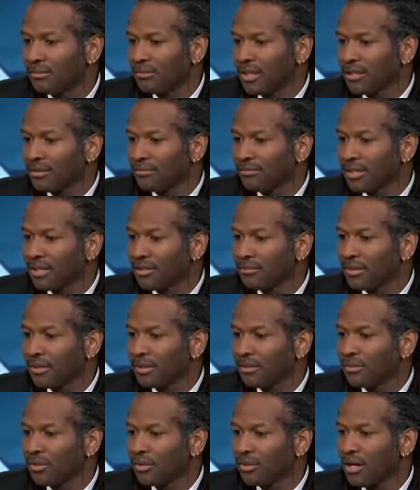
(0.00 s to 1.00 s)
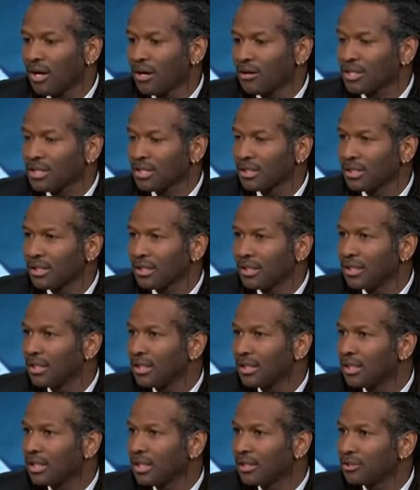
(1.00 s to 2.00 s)
methamphetamine more harshly
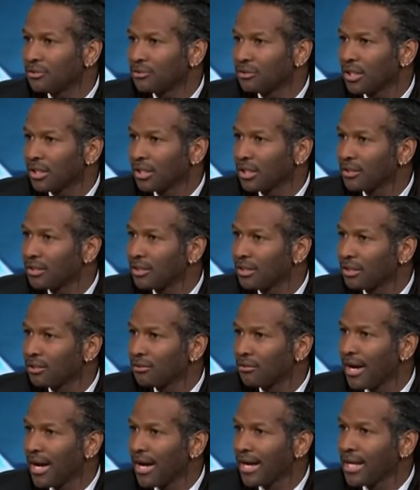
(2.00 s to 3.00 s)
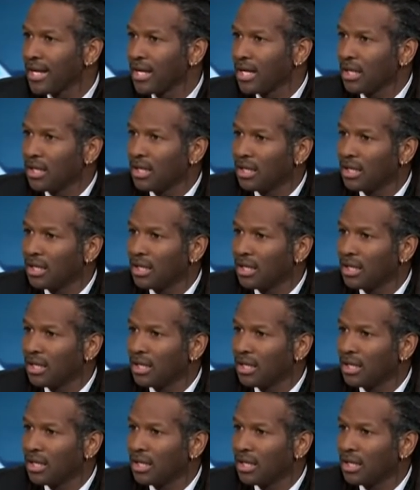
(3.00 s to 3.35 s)
than any other drug other than crack.